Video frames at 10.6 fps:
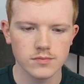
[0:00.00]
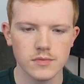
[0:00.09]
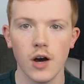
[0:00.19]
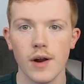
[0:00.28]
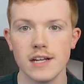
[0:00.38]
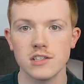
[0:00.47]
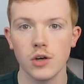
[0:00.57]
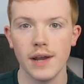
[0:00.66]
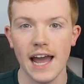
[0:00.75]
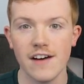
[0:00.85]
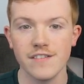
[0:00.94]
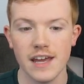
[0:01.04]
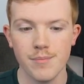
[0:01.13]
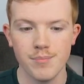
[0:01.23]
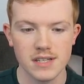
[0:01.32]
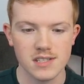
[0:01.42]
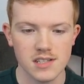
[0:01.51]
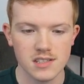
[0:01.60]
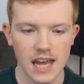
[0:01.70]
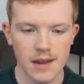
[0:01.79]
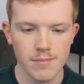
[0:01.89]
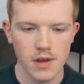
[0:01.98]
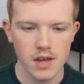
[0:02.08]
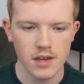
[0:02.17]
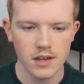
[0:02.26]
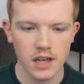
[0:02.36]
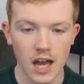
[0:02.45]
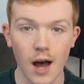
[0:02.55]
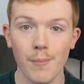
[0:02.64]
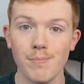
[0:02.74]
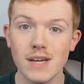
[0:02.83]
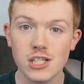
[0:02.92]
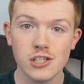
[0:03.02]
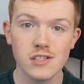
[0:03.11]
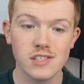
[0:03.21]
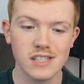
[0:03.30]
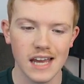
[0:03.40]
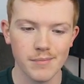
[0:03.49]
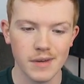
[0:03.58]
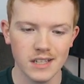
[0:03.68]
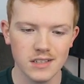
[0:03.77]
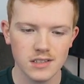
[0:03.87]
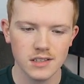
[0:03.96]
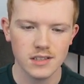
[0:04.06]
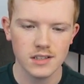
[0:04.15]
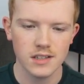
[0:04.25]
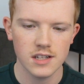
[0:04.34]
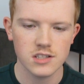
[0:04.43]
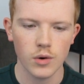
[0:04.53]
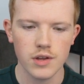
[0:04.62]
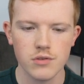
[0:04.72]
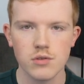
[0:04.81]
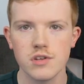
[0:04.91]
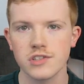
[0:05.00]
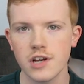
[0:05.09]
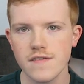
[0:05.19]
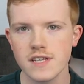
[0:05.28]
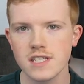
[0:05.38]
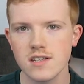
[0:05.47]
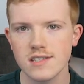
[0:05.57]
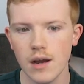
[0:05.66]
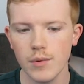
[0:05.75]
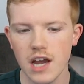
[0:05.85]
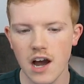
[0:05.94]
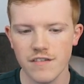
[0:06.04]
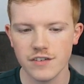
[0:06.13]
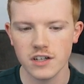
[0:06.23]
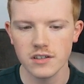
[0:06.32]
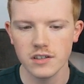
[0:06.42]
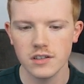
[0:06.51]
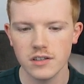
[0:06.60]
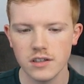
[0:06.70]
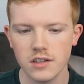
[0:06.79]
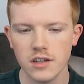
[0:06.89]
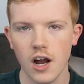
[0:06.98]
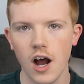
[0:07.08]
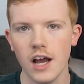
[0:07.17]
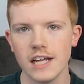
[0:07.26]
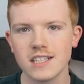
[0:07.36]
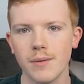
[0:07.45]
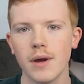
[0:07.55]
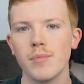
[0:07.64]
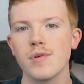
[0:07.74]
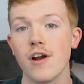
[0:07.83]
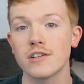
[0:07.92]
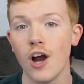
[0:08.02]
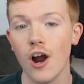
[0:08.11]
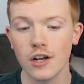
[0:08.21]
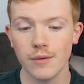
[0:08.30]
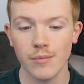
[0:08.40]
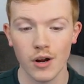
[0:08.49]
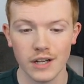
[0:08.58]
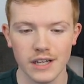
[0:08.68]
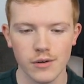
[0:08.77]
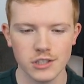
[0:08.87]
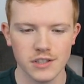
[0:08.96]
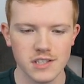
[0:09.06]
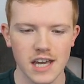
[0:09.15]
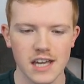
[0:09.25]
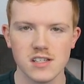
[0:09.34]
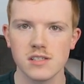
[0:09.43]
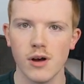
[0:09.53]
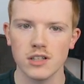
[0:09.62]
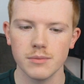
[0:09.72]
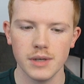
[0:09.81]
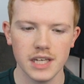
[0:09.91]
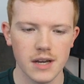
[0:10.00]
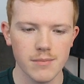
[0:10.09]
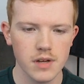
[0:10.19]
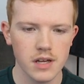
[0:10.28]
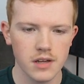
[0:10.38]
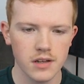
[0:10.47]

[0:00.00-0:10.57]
All right, so we have a business name, a mission statement. It's going through the services that we offer. It's coming up with our target market, which in this case is small to medium.